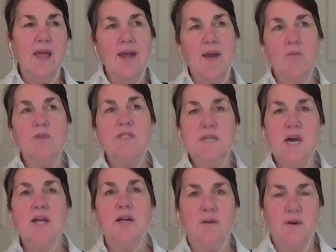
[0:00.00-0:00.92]
and it was
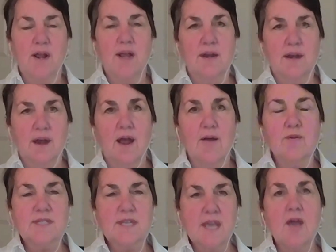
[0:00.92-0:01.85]
not great. I
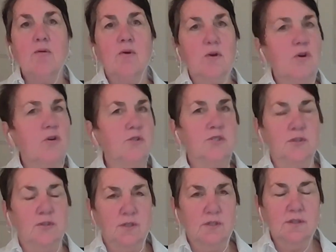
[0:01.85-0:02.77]
was
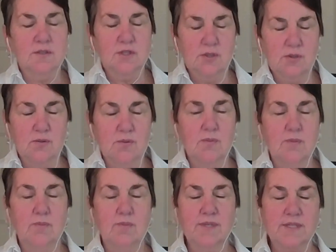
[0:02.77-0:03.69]
countercultural
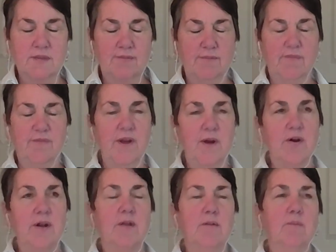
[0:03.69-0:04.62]
to this
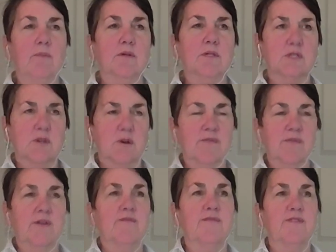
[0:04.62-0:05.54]
very
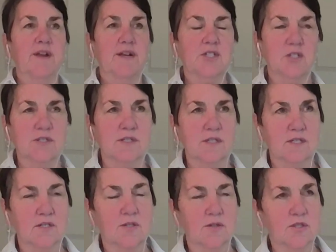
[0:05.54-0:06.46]
conservative financial
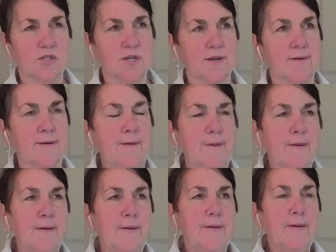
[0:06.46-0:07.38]
institution.
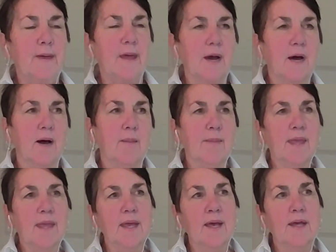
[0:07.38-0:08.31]

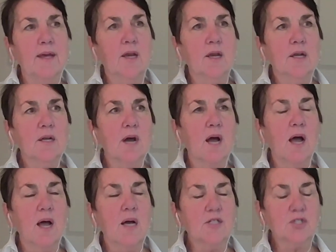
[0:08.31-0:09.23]
And
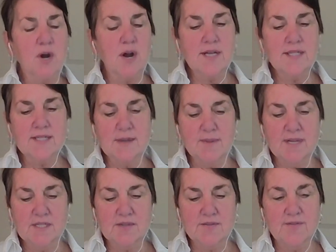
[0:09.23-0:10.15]
try as I might